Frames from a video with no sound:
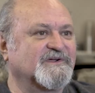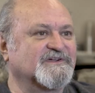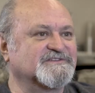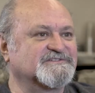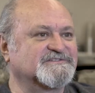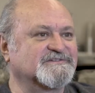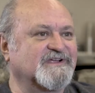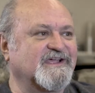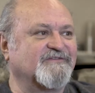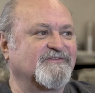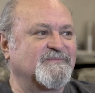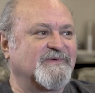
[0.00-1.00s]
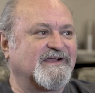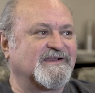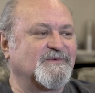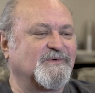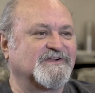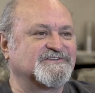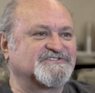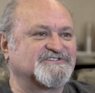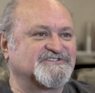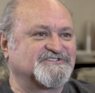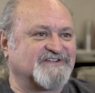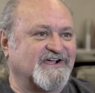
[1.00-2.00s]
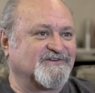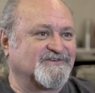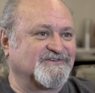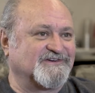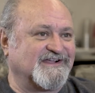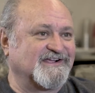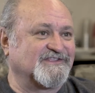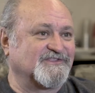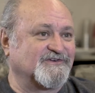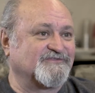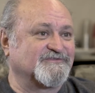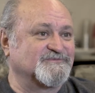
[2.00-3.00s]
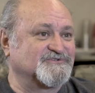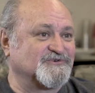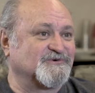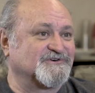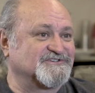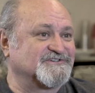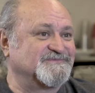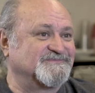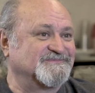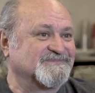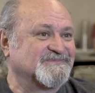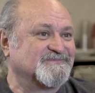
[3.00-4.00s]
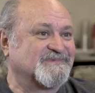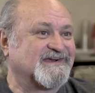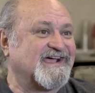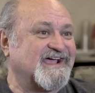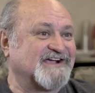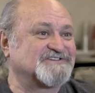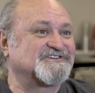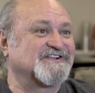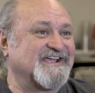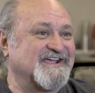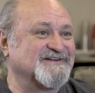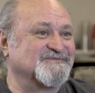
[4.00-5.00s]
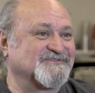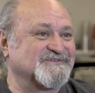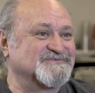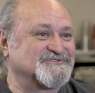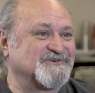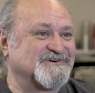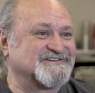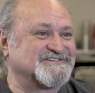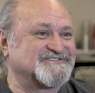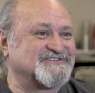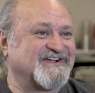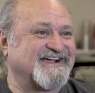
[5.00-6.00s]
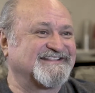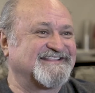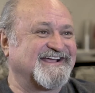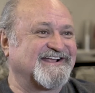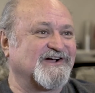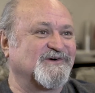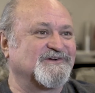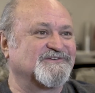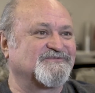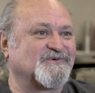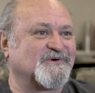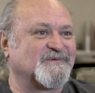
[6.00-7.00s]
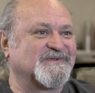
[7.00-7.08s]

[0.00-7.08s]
because everybody wants to sound like they're from Georgia but I actually am from Georgia, so I got that going for